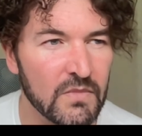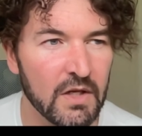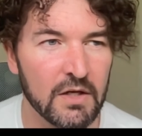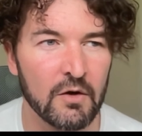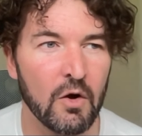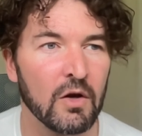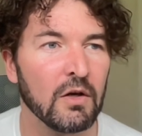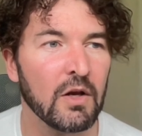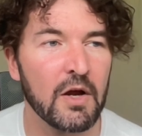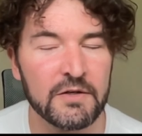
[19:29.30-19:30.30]
You got
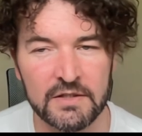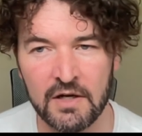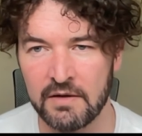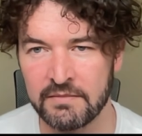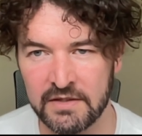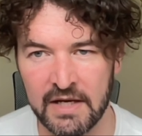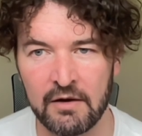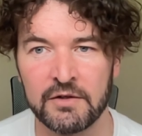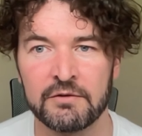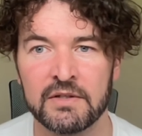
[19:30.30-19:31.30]
loads of time to
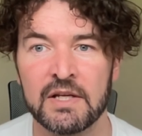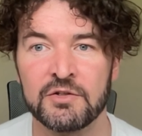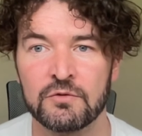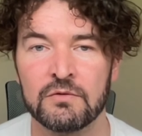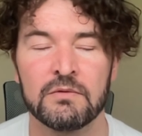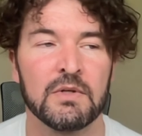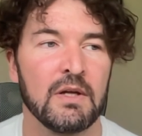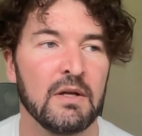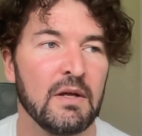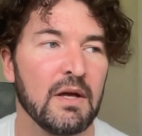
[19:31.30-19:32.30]
doubt your initial
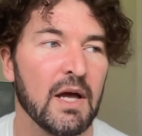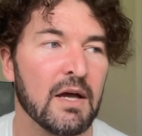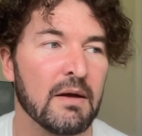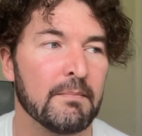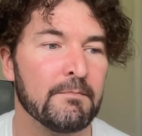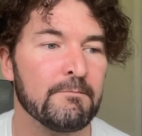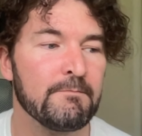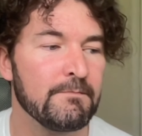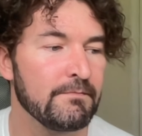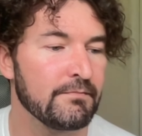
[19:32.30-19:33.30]

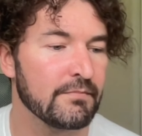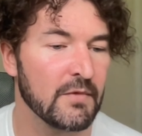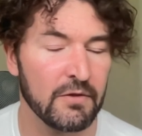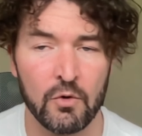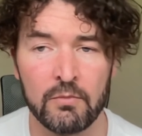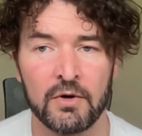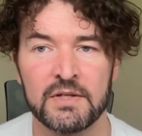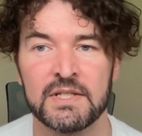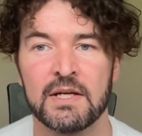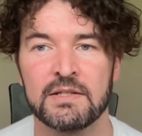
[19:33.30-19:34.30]
thought
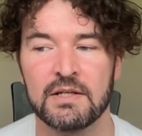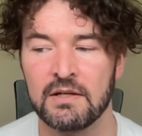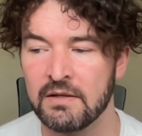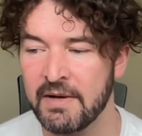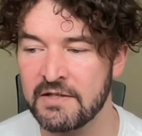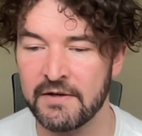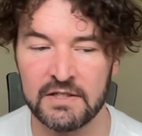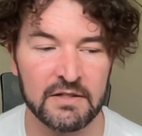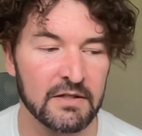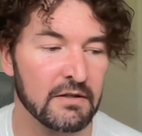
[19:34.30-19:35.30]
process. And the best thing
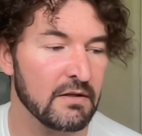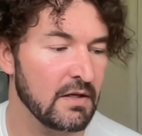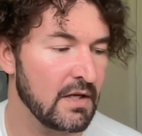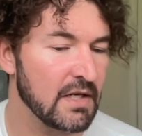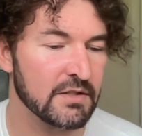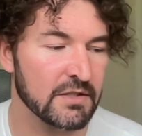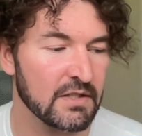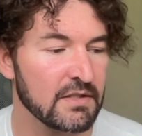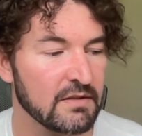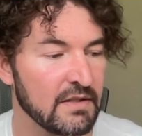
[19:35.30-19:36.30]
to do is
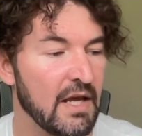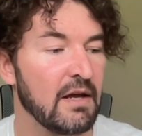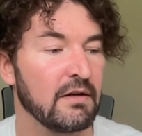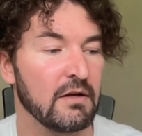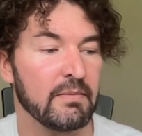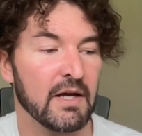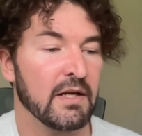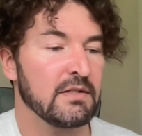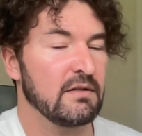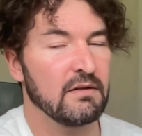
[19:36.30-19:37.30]
just get a
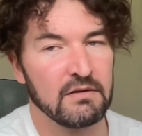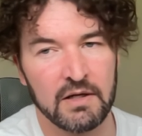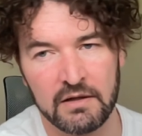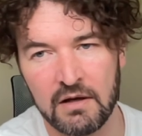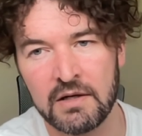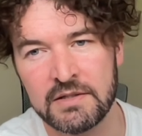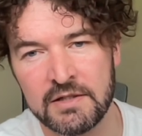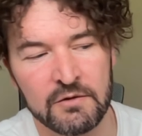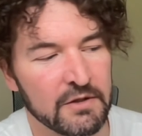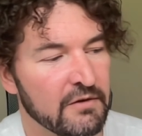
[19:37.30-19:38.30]
notepad. Like, I
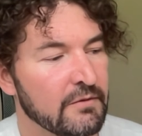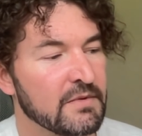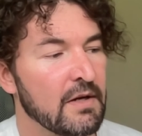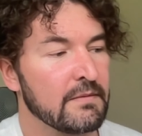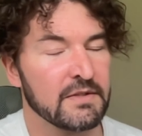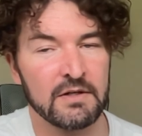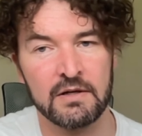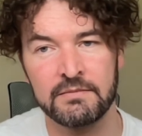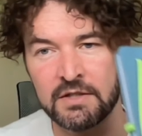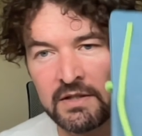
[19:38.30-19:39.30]
still do it from time to
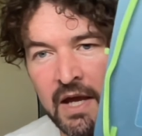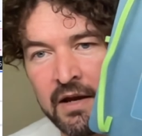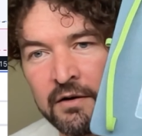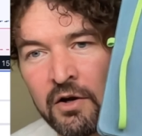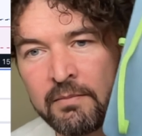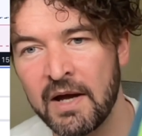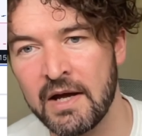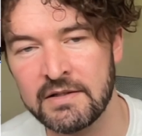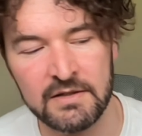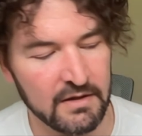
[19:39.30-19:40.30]
time. Just get a notepad.